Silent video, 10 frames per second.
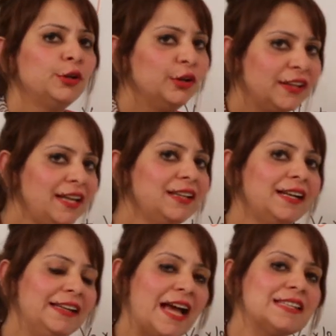Do you think
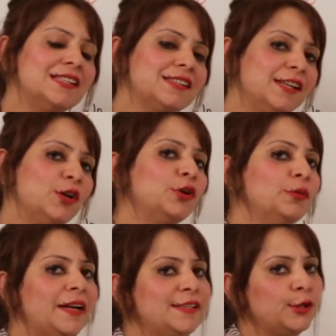that gases can
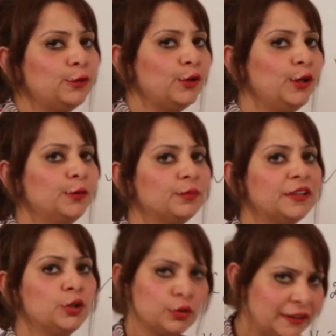occupy zero
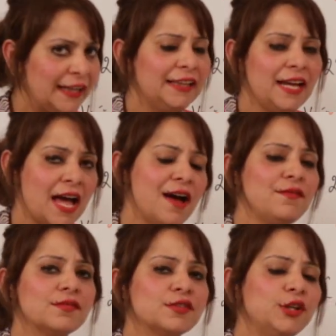volume? Can they
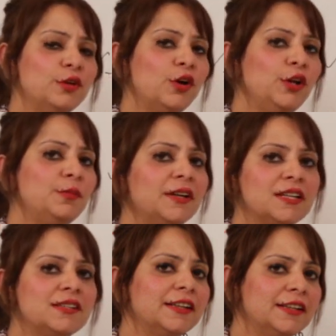have zero volume
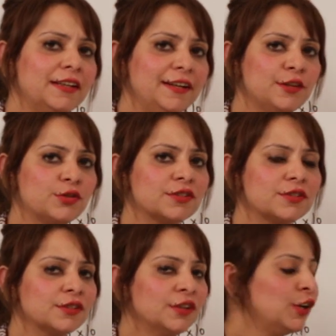at certain
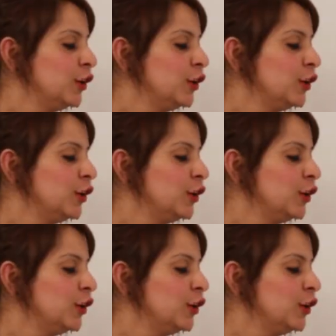conditions?